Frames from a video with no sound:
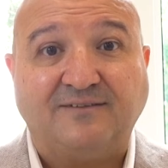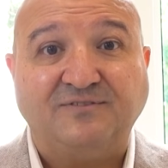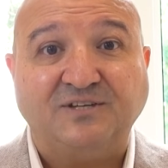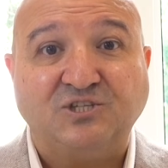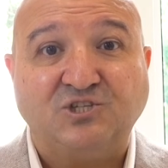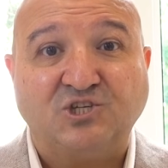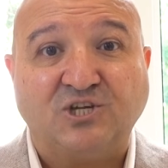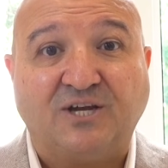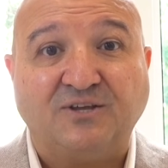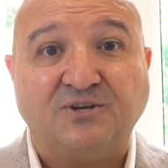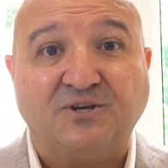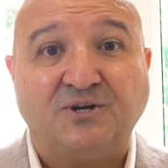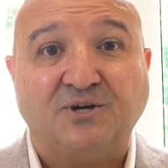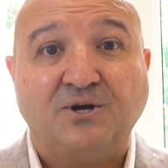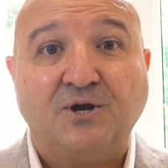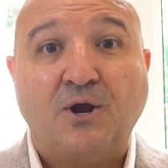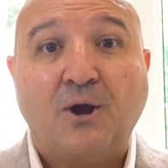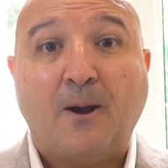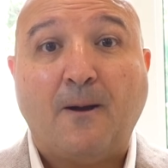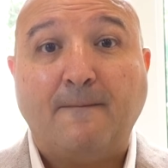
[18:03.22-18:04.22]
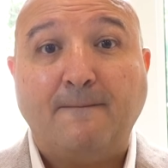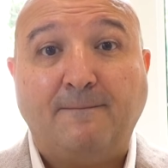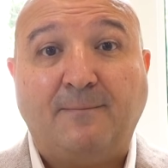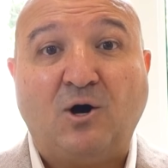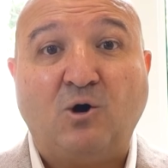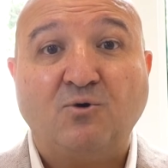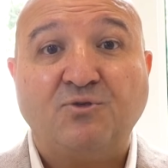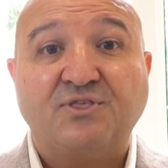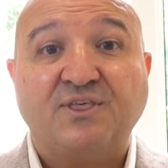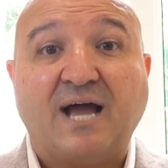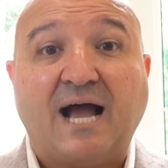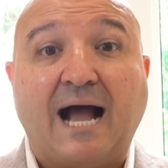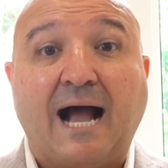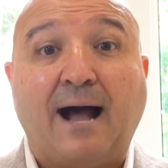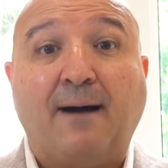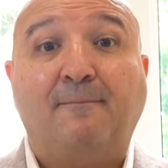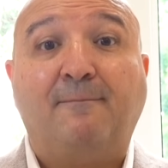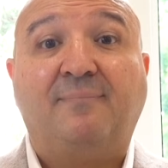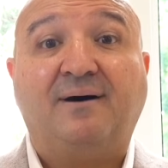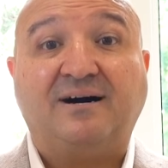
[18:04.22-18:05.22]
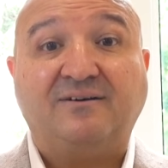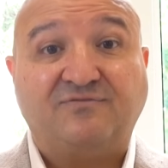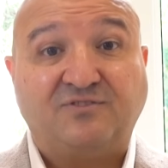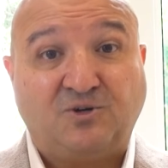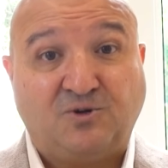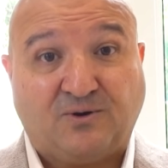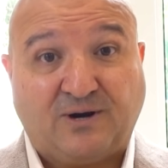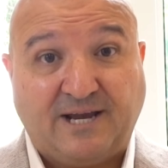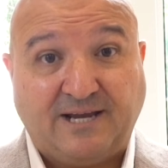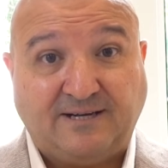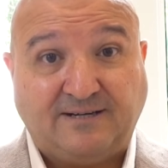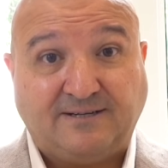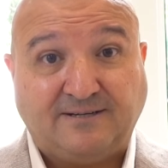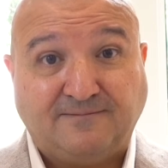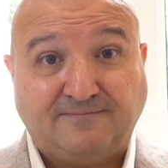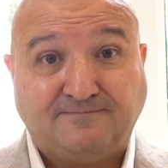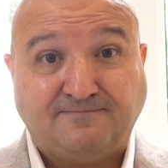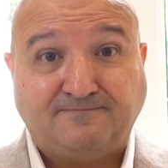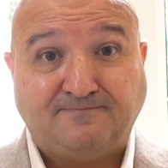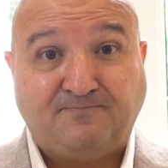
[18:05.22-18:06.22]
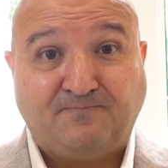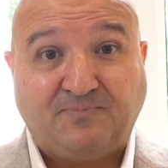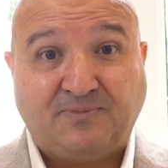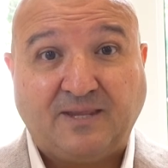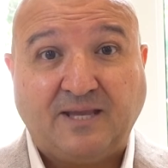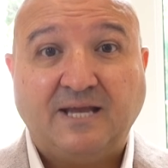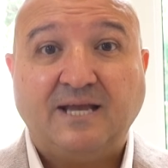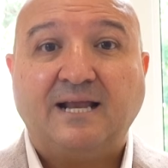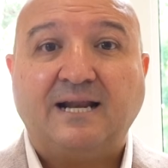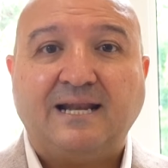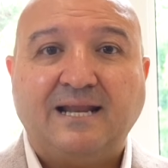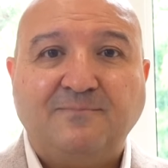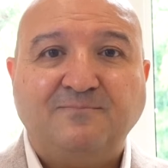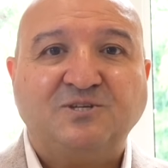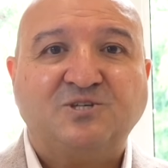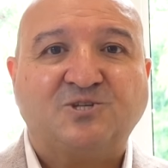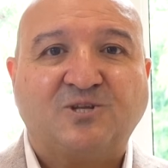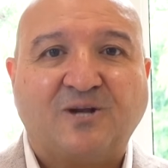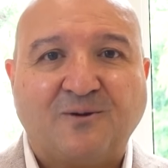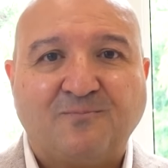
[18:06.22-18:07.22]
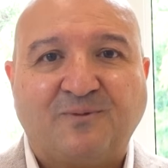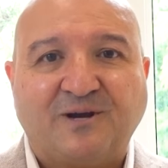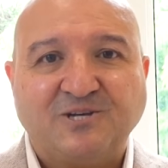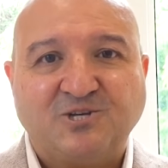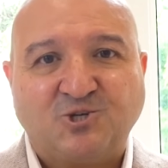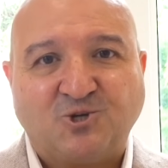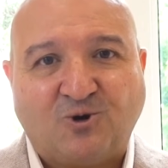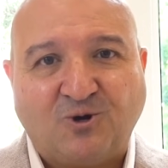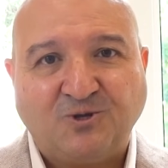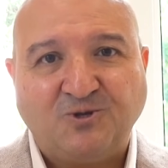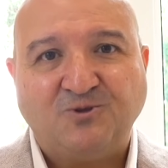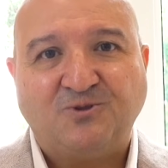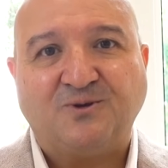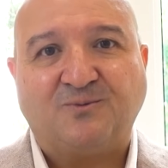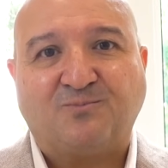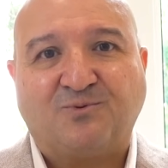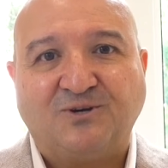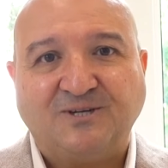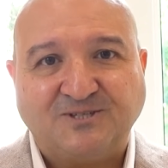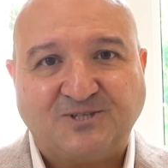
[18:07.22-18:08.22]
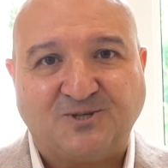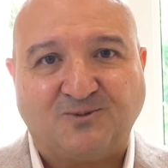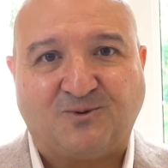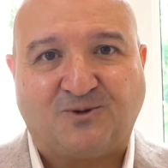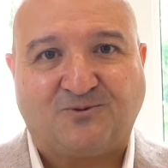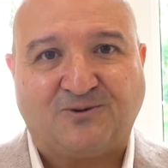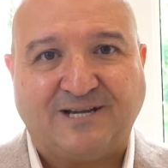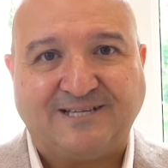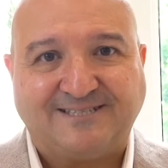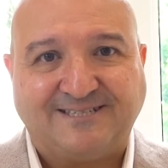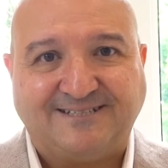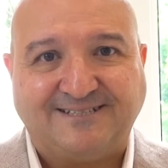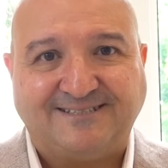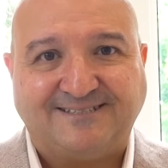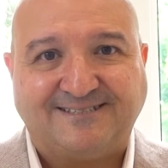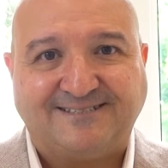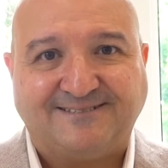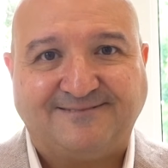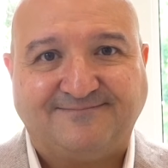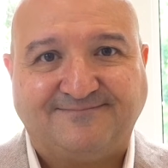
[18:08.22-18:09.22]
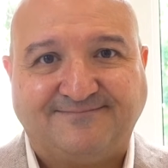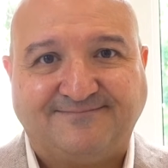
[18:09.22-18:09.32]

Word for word: of each other, both above grade. Let me start by showing you the principal residence.